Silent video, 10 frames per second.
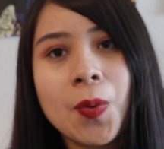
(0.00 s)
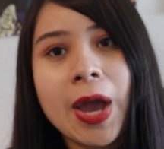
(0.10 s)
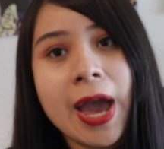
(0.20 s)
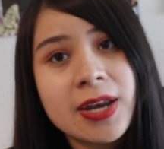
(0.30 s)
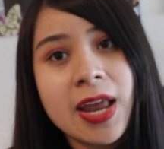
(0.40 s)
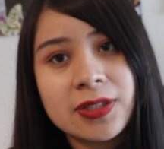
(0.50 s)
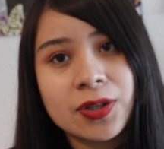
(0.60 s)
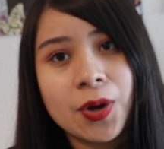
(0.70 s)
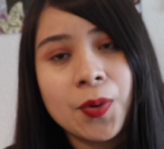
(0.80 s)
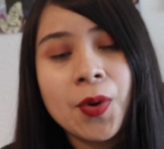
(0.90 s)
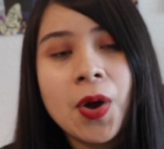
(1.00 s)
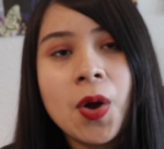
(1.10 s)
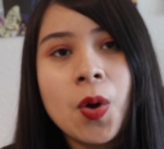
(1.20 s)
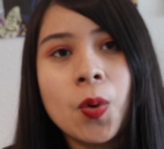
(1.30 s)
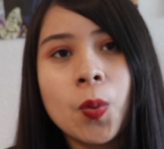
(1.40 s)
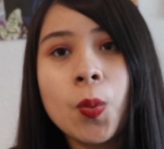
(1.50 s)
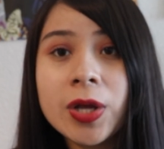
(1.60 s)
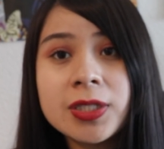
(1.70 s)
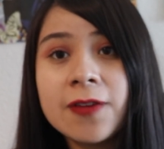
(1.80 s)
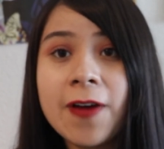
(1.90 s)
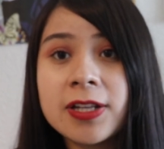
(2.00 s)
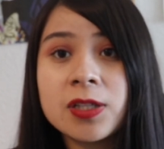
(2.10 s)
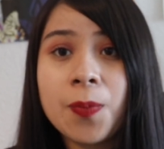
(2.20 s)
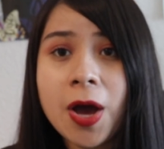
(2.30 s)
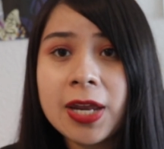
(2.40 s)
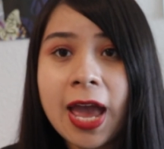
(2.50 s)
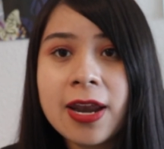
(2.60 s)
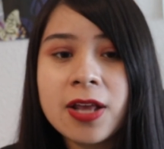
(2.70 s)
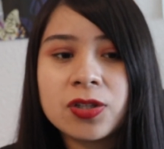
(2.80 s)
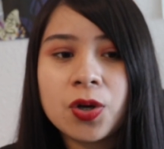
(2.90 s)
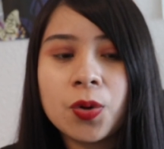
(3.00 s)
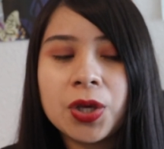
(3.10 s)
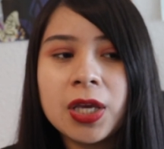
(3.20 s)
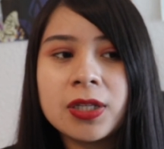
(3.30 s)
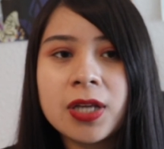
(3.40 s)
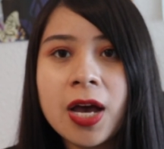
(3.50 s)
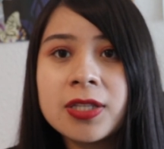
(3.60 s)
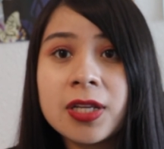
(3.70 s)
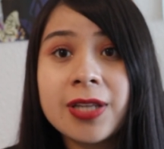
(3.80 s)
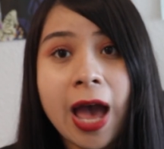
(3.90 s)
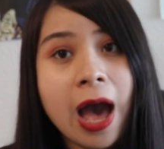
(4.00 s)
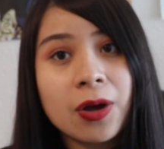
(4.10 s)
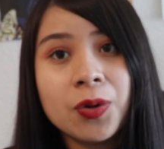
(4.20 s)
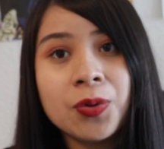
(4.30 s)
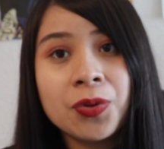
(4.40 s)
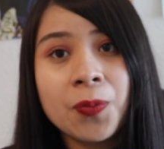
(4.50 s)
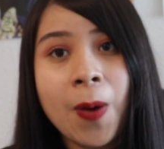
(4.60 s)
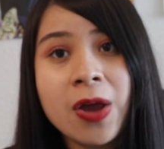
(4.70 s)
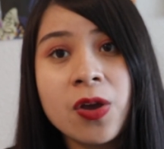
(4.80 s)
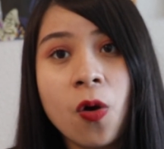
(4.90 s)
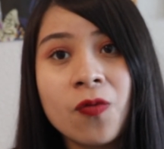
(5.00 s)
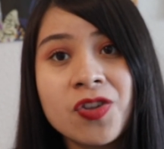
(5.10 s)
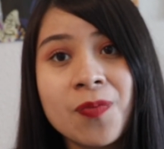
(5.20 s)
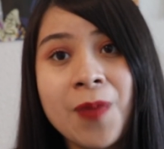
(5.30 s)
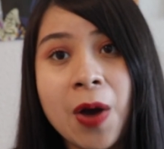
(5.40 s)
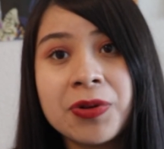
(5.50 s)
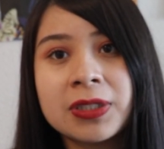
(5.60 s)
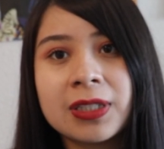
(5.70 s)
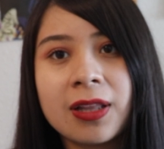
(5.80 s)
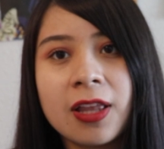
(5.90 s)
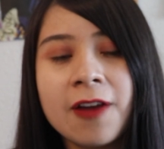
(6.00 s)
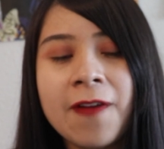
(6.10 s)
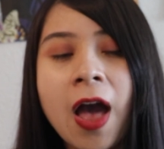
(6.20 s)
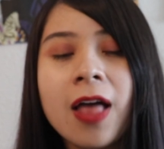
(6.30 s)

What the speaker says: and Nezuko. Once he finds the body and Nezuko, he does tackle the body over the mountain's cliff.